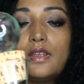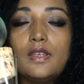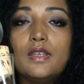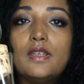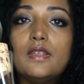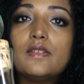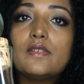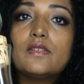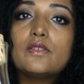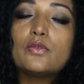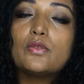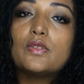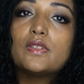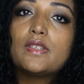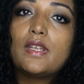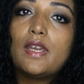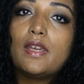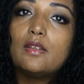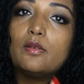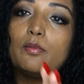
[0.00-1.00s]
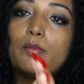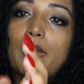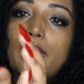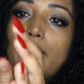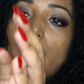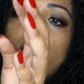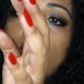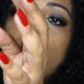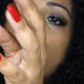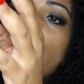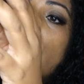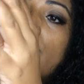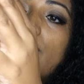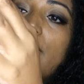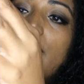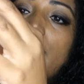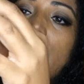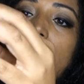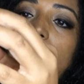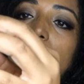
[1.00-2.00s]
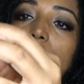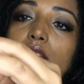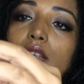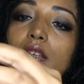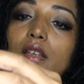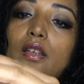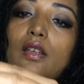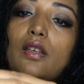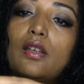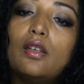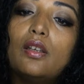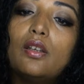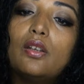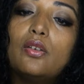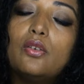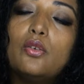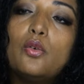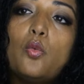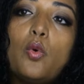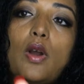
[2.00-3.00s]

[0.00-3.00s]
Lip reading: is to start by pouring the